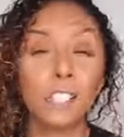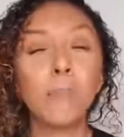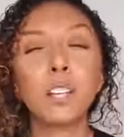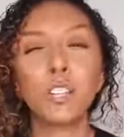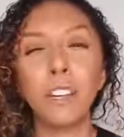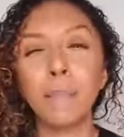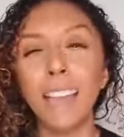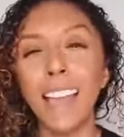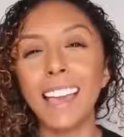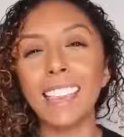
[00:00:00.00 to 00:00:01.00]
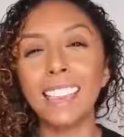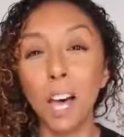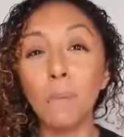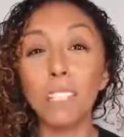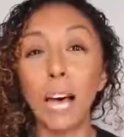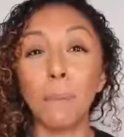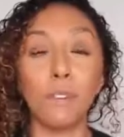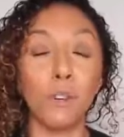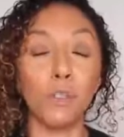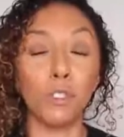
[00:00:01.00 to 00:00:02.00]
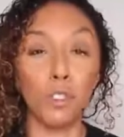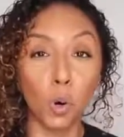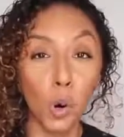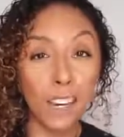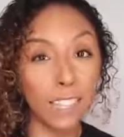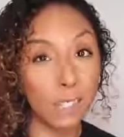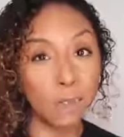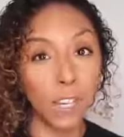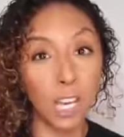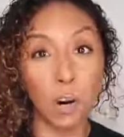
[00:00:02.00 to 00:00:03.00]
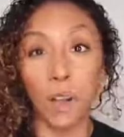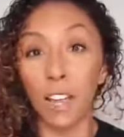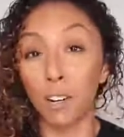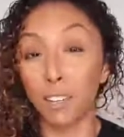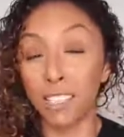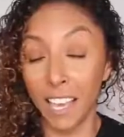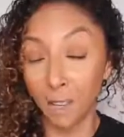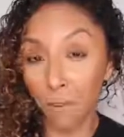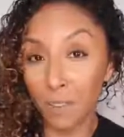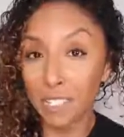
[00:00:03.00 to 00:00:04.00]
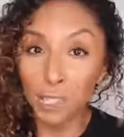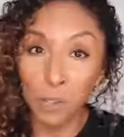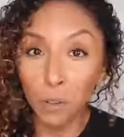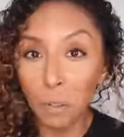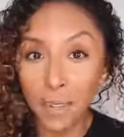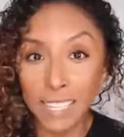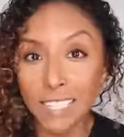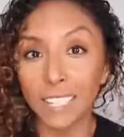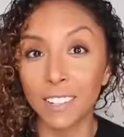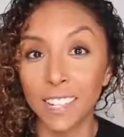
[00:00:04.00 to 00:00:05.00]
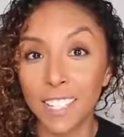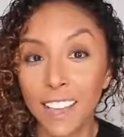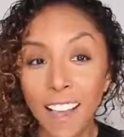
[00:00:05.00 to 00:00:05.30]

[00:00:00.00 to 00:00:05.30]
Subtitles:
so make sure you give me a thumbs up if you enjoyed this video and are excited for this new little mini series.